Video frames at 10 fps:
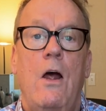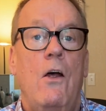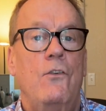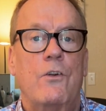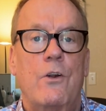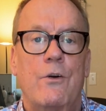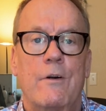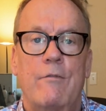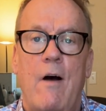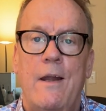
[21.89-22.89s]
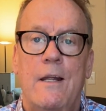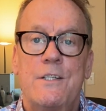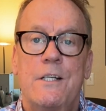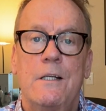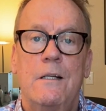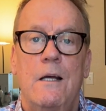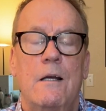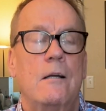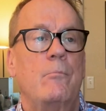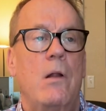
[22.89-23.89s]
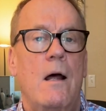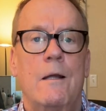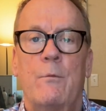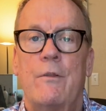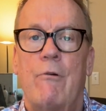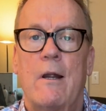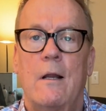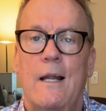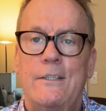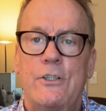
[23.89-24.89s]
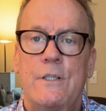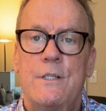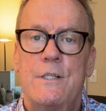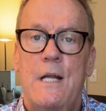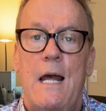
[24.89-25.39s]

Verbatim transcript: securing financing, complying with regulations,